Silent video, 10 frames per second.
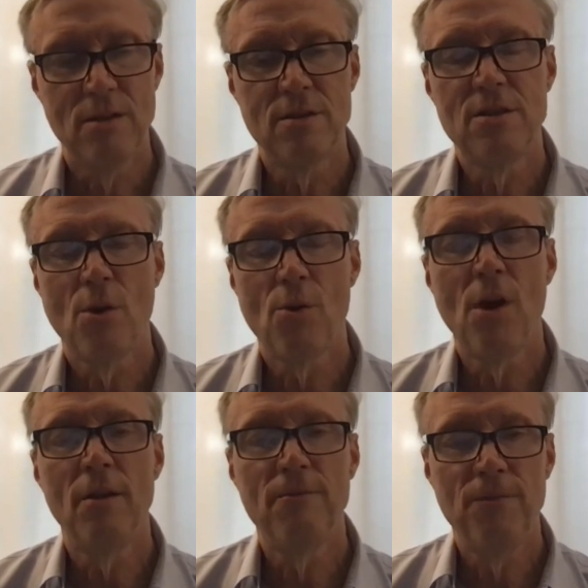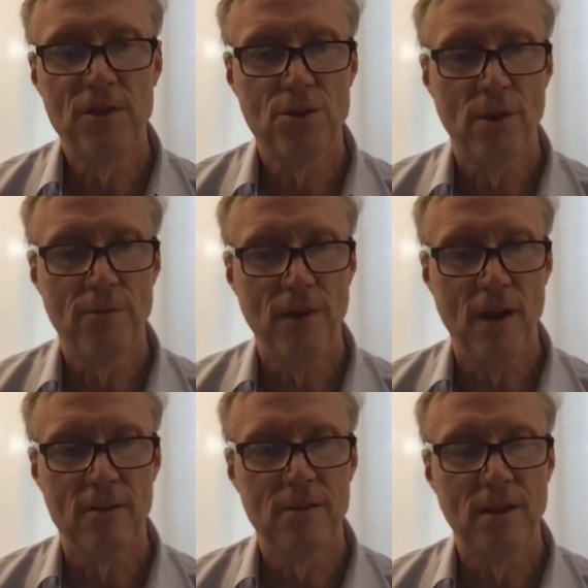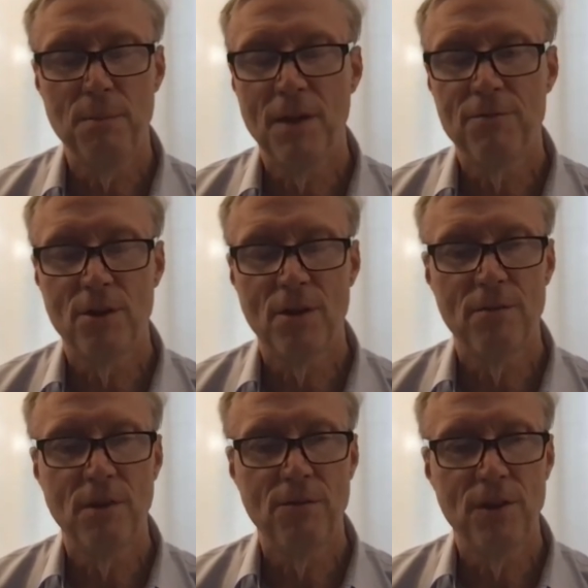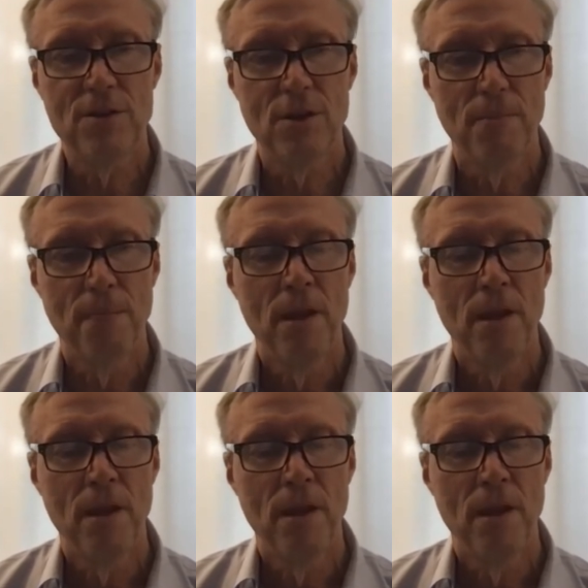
the so-called Fisher effect, named after Irving Fisher.